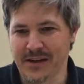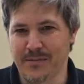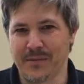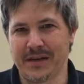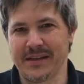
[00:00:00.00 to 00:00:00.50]

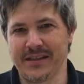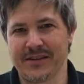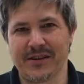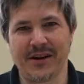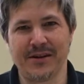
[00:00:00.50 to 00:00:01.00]
But
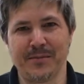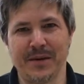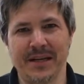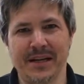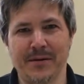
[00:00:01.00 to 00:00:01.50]
it's going to
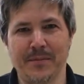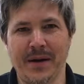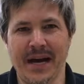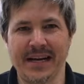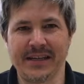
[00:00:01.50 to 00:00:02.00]
be a
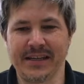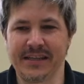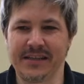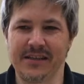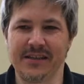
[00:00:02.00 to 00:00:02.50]

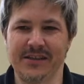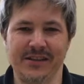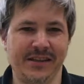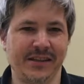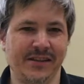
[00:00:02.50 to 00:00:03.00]
magnet.
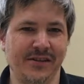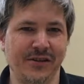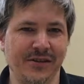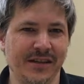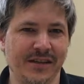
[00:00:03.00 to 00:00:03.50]
You can
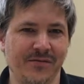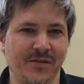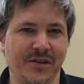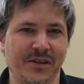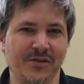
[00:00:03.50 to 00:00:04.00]
do this
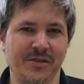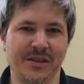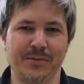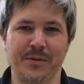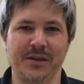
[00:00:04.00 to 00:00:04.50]
for a
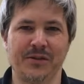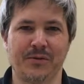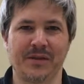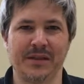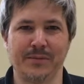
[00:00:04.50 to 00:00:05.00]
Christmas
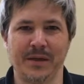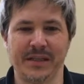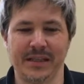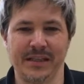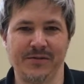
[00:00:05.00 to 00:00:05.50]

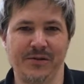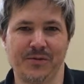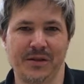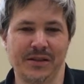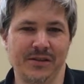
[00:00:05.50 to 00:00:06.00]
ornament if you
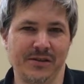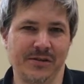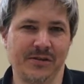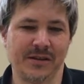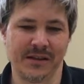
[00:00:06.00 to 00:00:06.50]
want
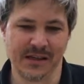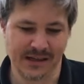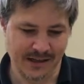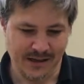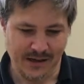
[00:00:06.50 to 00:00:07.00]
to.
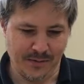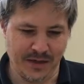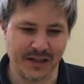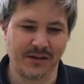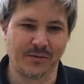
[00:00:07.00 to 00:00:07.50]

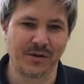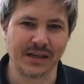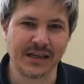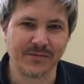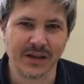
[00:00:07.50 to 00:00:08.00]
But
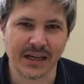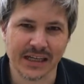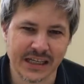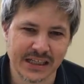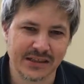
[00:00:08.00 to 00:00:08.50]
what I've got
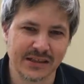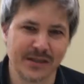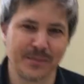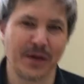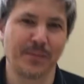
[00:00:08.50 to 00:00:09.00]
here in my